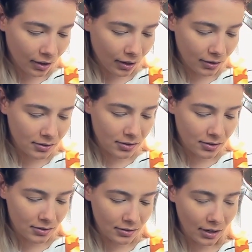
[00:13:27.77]
I
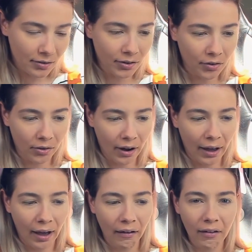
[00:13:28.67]
just never
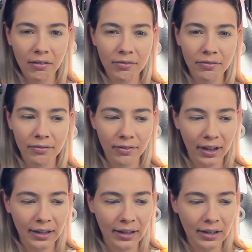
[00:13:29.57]
have,
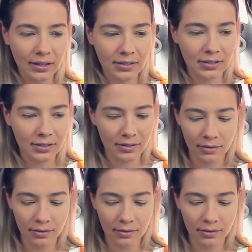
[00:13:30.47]
I guess.